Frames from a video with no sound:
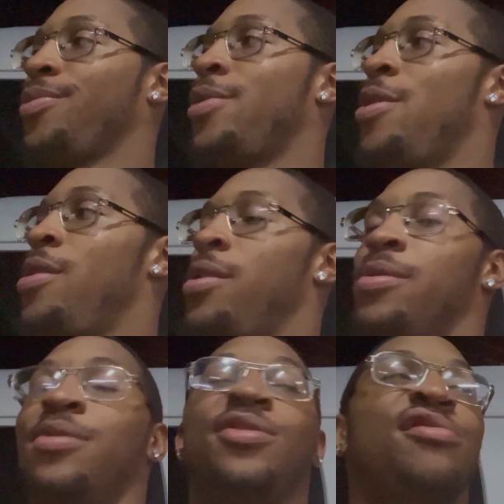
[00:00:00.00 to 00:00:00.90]
Yeah,
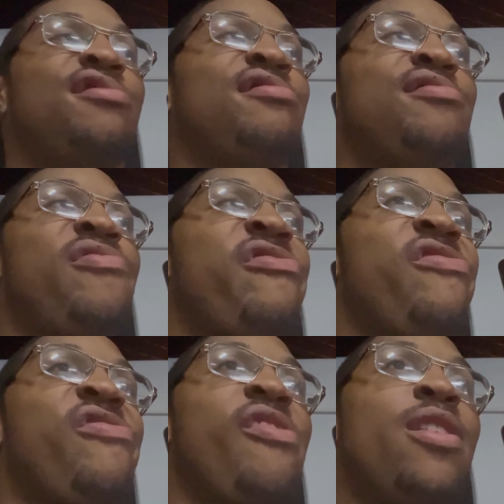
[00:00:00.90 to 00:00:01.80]
you say like
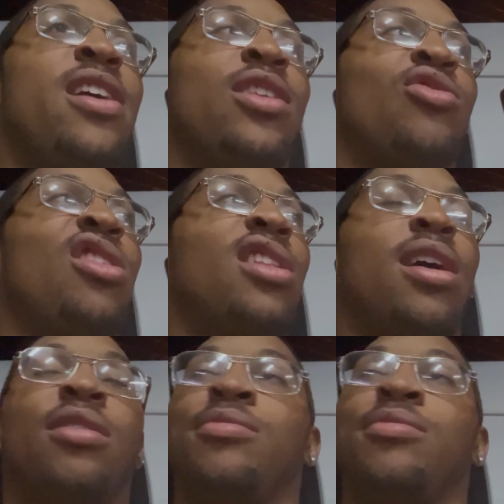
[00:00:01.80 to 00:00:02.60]
torta. They got torta.